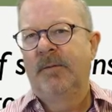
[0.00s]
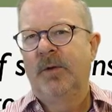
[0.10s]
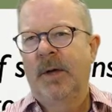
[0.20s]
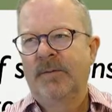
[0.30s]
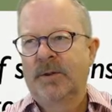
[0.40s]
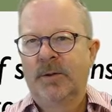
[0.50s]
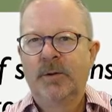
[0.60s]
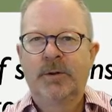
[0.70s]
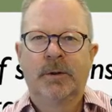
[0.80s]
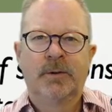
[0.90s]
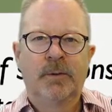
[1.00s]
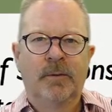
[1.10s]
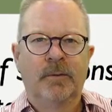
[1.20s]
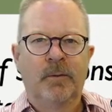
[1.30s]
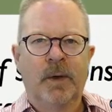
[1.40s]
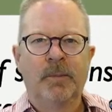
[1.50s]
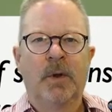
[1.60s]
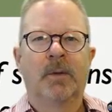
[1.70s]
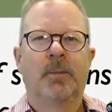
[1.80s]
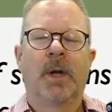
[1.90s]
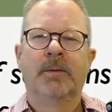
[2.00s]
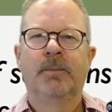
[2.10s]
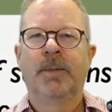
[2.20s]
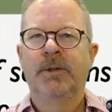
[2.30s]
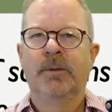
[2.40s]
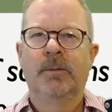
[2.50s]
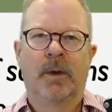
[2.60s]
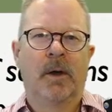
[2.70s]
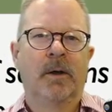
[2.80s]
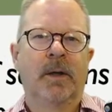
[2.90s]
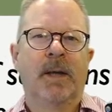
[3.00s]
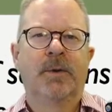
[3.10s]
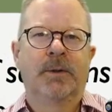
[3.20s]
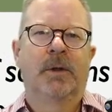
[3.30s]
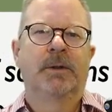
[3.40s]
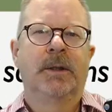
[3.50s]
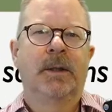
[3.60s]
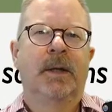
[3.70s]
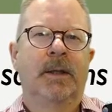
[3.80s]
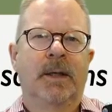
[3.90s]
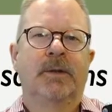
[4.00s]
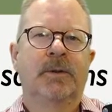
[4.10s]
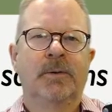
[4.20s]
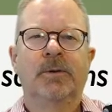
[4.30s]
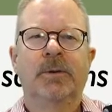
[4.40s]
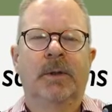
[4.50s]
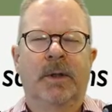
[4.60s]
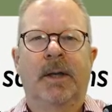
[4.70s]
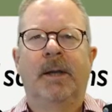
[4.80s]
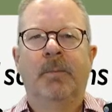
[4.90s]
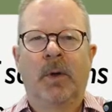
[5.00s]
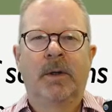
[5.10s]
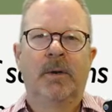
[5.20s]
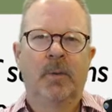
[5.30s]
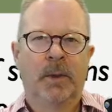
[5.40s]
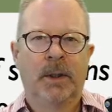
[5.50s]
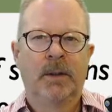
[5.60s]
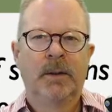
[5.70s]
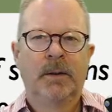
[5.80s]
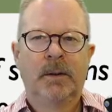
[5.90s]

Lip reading: If you have a solution to a great market problem, but you aren't able to articulate that solution in a marketing way,